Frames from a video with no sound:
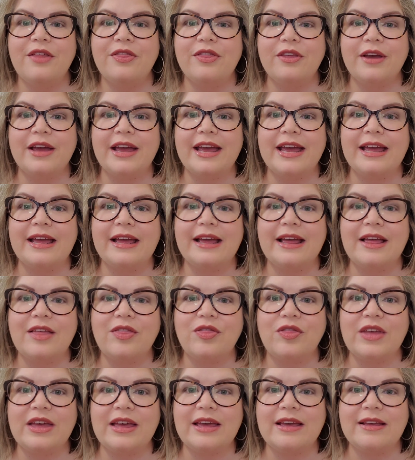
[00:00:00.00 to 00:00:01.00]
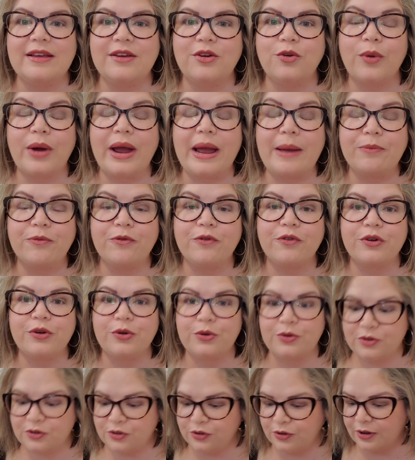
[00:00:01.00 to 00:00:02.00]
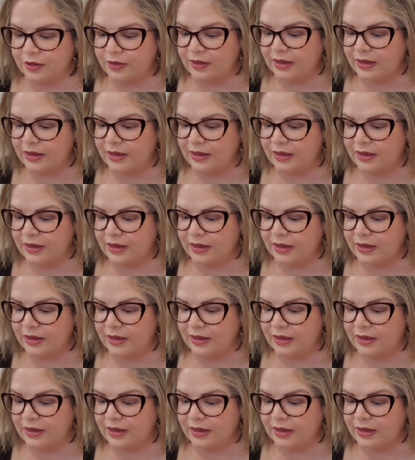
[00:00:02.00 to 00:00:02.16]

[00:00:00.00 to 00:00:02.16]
the the grapefruit,